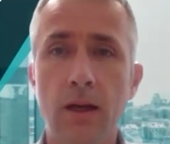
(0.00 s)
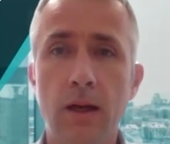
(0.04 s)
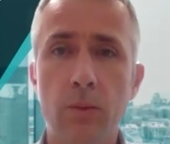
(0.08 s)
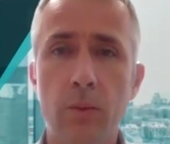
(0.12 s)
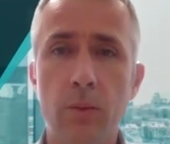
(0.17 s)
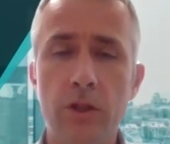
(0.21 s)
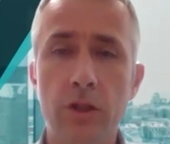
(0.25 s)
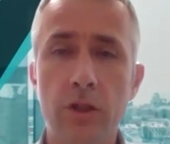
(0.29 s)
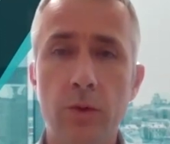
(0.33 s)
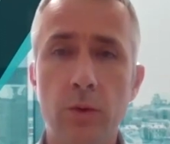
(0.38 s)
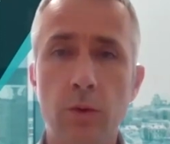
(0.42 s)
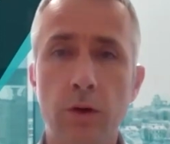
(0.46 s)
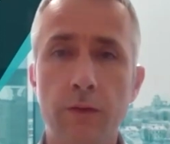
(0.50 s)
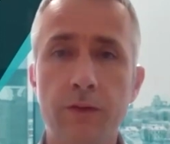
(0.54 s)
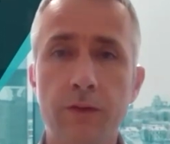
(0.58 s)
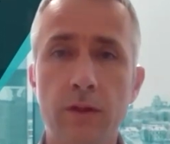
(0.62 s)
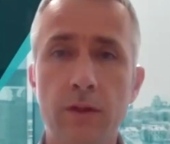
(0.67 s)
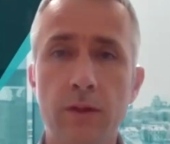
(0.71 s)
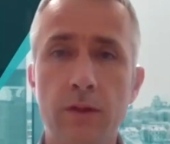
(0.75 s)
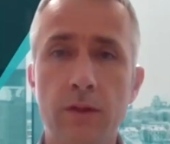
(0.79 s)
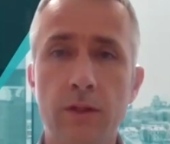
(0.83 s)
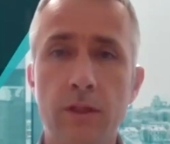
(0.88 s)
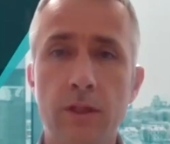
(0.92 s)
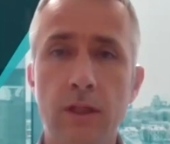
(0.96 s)
which you
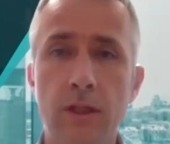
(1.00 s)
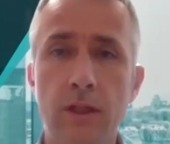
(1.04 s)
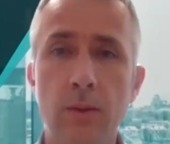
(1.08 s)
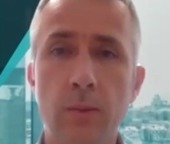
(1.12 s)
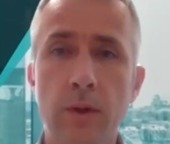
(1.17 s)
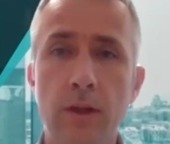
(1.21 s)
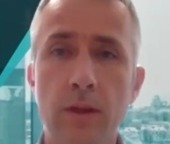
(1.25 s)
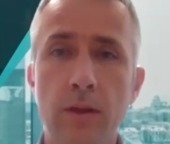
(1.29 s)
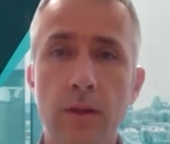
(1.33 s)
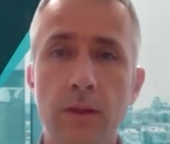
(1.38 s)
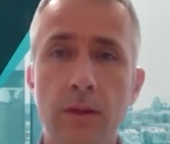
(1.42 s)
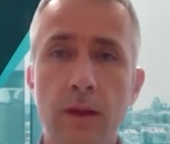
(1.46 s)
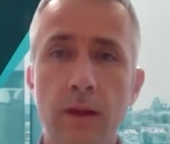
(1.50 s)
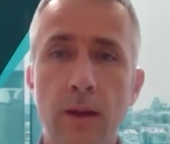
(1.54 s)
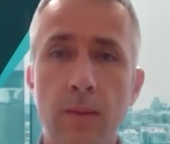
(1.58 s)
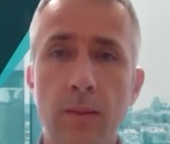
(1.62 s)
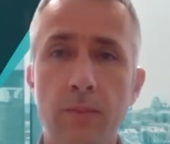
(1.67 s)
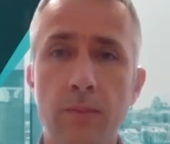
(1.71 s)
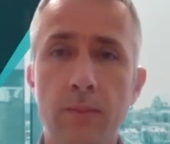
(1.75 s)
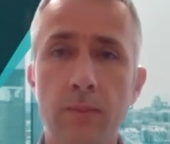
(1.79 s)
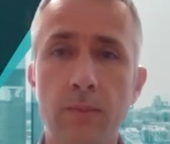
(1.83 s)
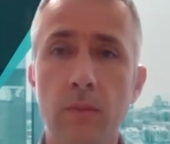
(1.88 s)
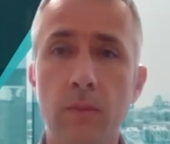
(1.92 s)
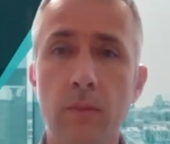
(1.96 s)
often see with
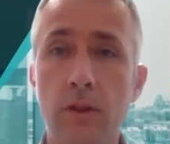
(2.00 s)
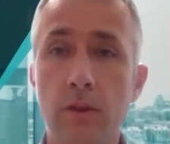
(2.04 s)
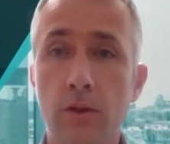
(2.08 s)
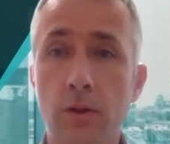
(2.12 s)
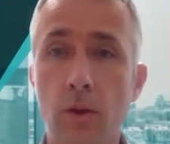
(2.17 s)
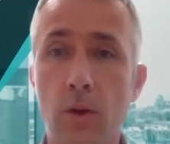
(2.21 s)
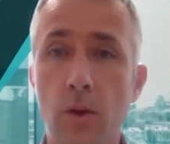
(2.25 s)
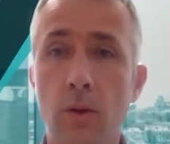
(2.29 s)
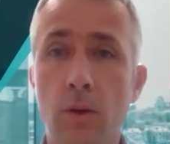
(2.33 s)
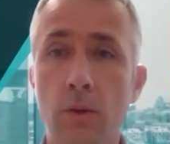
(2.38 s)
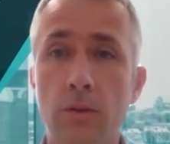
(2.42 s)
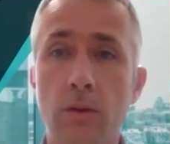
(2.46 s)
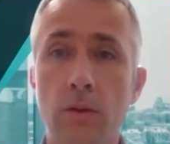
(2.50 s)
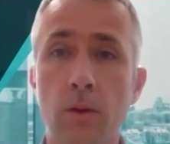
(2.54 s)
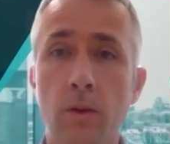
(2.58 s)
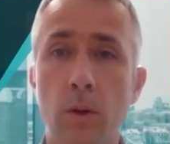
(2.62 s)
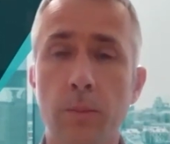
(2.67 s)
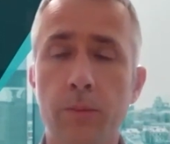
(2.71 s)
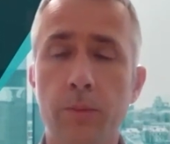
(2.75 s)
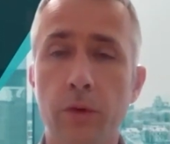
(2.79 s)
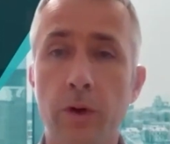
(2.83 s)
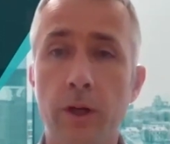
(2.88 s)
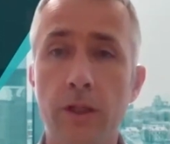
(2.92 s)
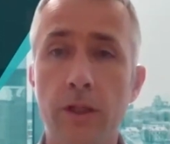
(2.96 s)
gold
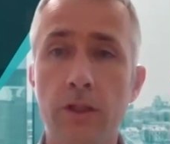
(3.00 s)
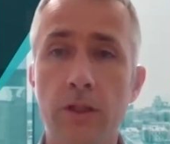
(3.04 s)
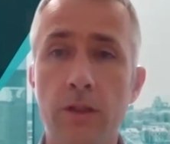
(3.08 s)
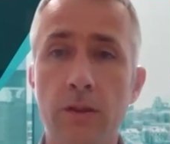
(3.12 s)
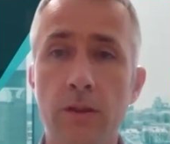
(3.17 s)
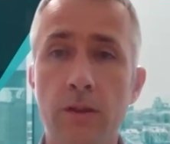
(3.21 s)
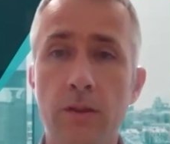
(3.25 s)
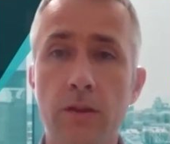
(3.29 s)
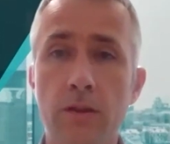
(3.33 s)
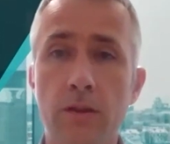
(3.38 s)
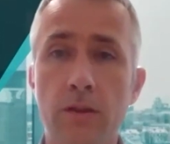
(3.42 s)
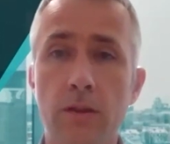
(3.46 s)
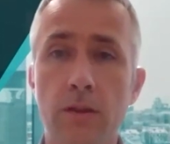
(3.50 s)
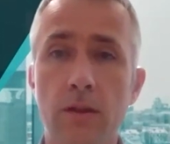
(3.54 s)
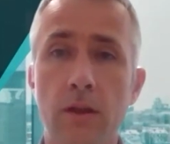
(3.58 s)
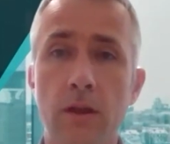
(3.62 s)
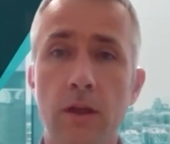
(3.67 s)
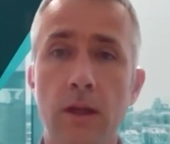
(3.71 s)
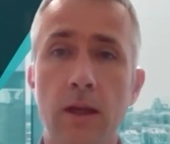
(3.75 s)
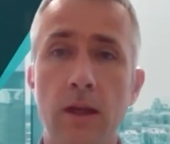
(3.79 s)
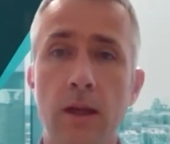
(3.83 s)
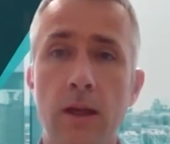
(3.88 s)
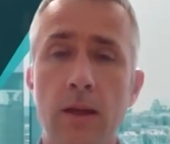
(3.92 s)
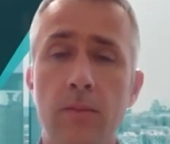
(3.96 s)
operations,
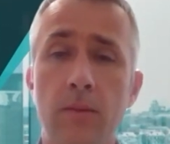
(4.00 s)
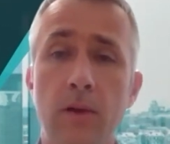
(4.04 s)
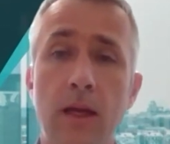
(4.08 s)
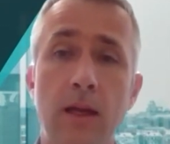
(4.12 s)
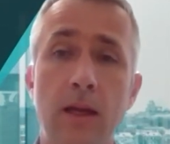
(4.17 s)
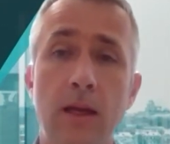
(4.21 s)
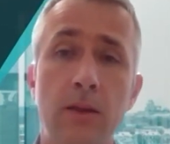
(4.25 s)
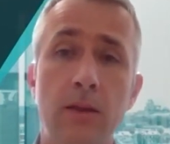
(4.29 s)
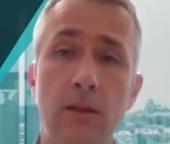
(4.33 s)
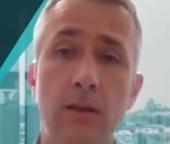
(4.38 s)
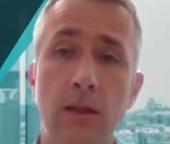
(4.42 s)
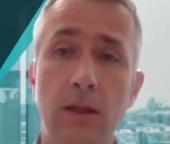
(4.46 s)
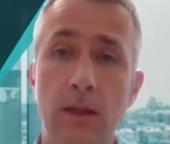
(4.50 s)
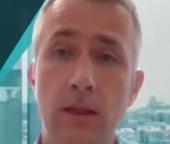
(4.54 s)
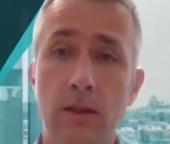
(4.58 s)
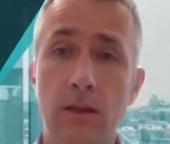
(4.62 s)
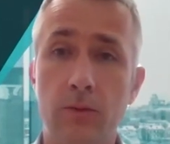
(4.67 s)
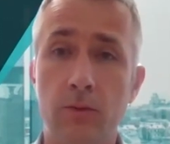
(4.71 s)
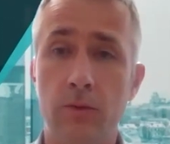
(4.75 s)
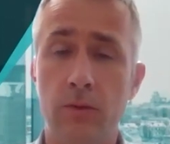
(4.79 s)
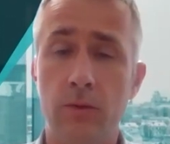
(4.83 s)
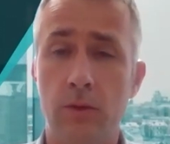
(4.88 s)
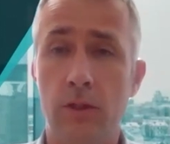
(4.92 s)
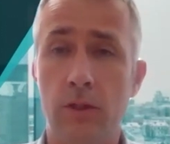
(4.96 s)
and
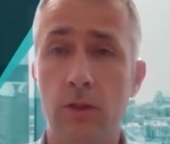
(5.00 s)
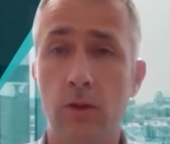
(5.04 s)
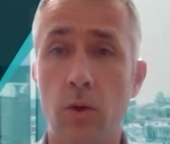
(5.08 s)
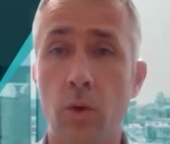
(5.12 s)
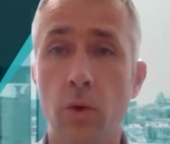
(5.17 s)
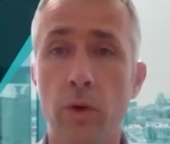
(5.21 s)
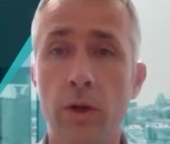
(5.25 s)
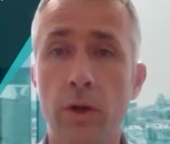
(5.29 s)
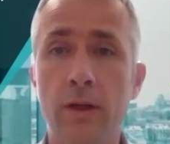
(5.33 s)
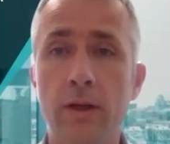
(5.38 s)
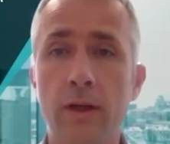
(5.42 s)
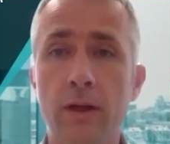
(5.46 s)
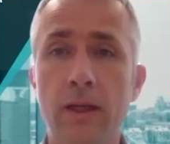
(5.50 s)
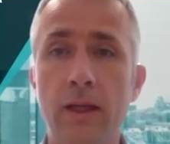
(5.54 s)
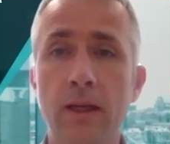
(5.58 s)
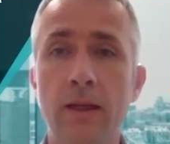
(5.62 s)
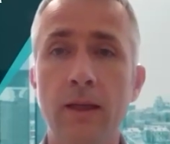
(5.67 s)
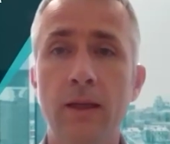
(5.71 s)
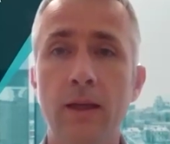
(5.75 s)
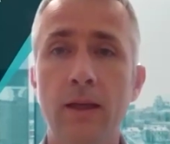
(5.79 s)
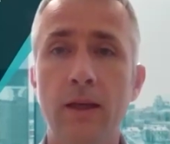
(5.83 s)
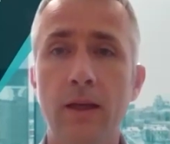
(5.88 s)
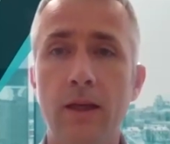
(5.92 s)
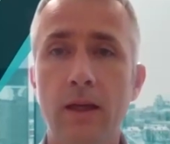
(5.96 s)
accordingly,
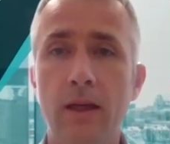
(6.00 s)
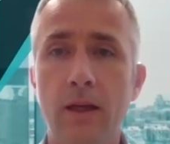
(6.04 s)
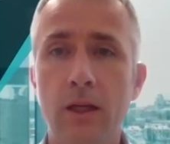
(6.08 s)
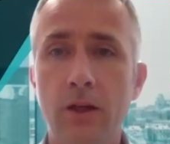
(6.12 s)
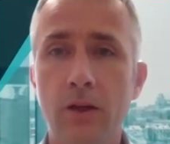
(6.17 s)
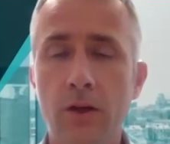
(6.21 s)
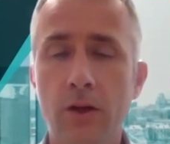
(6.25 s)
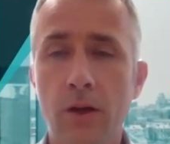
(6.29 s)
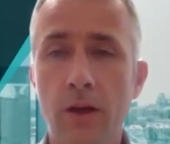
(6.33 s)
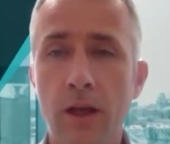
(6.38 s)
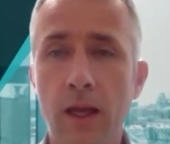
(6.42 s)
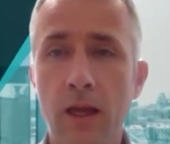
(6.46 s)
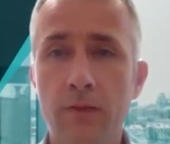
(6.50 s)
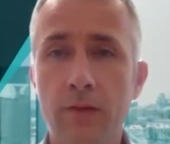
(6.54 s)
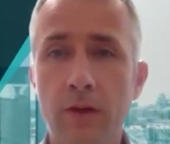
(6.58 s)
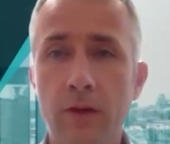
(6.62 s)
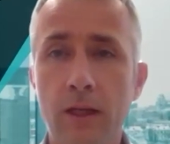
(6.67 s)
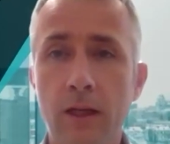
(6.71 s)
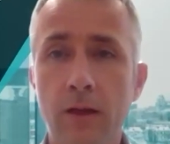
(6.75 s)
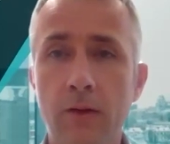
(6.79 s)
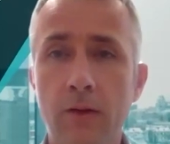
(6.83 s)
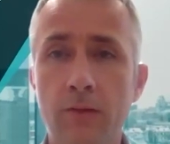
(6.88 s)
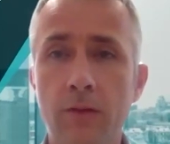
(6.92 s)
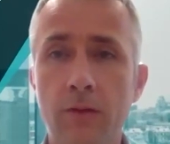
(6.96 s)
you don't have
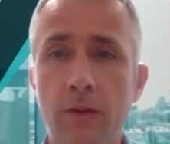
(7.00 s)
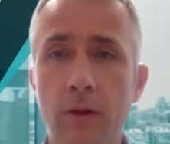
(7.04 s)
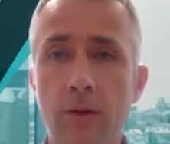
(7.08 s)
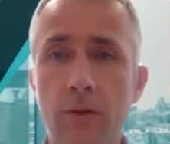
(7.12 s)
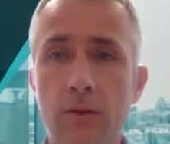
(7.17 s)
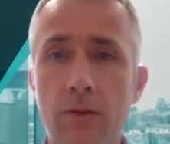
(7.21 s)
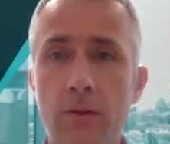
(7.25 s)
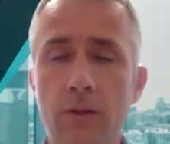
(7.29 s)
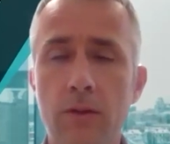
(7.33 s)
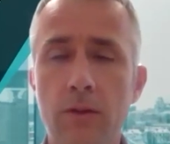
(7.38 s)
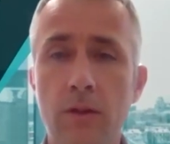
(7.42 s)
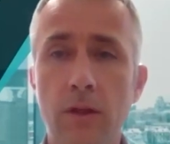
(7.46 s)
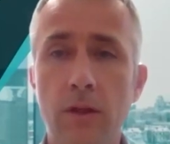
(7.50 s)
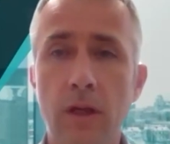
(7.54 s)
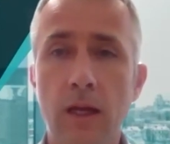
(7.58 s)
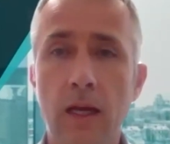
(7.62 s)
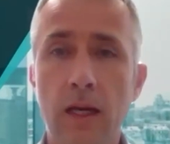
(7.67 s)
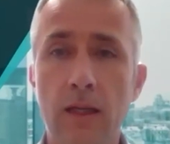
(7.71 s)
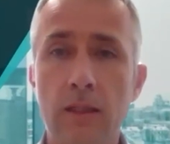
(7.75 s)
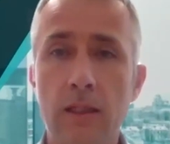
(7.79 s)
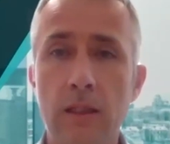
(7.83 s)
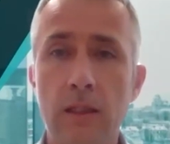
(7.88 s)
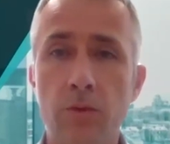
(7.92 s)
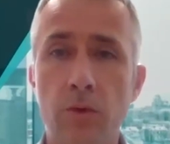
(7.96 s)
any of those
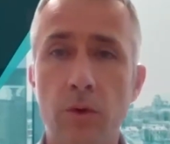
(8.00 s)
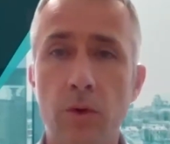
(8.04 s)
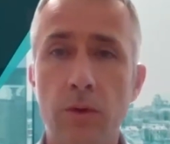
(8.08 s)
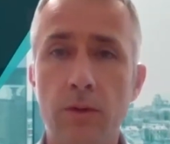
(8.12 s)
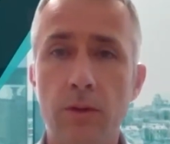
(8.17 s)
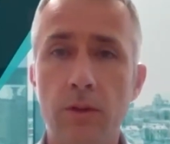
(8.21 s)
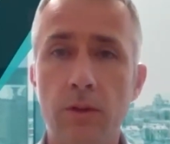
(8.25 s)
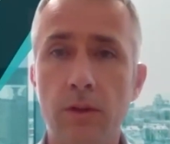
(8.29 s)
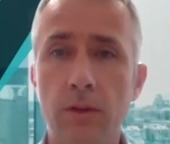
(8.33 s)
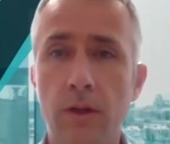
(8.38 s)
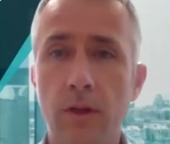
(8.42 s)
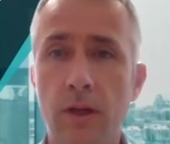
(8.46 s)
acid rock